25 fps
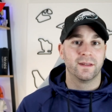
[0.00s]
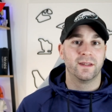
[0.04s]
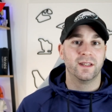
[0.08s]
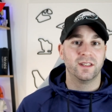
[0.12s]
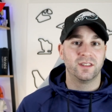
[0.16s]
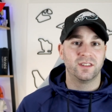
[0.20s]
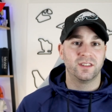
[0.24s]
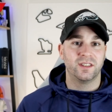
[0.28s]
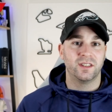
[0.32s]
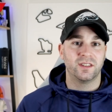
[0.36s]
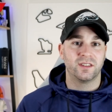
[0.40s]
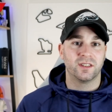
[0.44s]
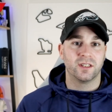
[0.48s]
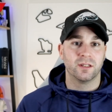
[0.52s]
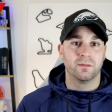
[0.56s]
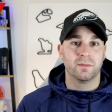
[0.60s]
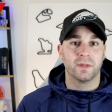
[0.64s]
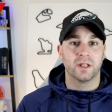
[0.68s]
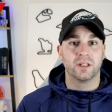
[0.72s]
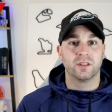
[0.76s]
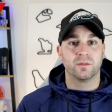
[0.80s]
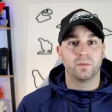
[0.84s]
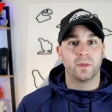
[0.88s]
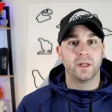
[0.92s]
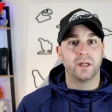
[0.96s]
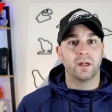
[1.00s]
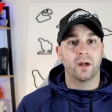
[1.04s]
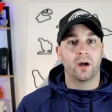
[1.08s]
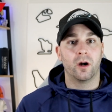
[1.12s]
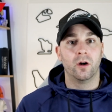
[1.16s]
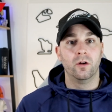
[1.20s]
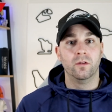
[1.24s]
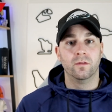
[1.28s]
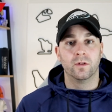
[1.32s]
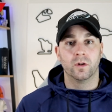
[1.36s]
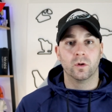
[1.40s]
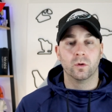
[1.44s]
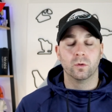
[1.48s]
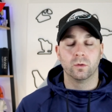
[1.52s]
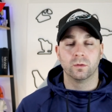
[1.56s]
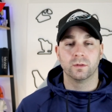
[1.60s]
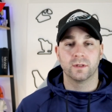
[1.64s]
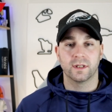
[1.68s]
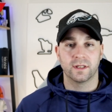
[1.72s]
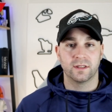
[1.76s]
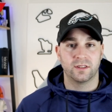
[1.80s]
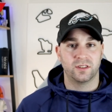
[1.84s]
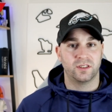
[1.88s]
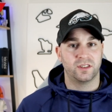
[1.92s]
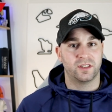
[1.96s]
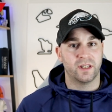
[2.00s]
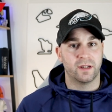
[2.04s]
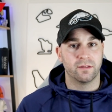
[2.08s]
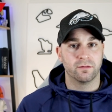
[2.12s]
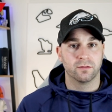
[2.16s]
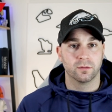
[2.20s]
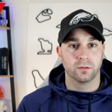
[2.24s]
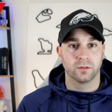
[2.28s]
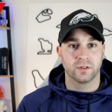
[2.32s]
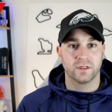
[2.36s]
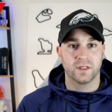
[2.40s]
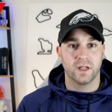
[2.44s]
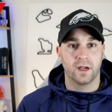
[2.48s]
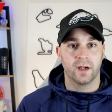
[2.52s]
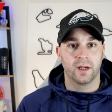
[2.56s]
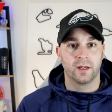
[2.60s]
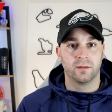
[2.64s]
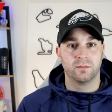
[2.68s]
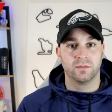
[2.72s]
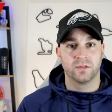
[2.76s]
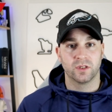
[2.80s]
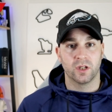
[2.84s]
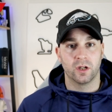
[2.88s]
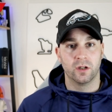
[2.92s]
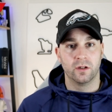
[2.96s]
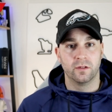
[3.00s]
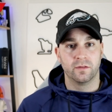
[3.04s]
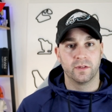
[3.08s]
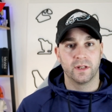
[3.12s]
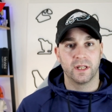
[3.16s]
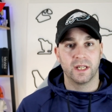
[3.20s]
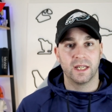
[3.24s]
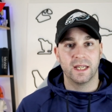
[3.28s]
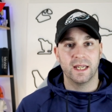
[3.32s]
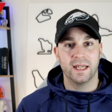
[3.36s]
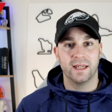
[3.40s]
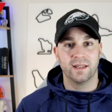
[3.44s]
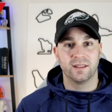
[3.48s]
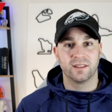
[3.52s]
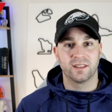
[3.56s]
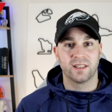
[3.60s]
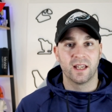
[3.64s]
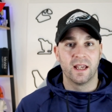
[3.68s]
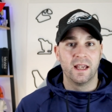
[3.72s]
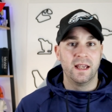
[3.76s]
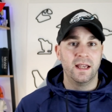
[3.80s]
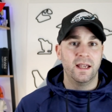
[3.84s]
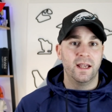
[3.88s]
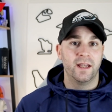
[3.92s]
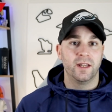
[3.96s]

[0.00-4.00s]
this system has been overhauled several times over the years.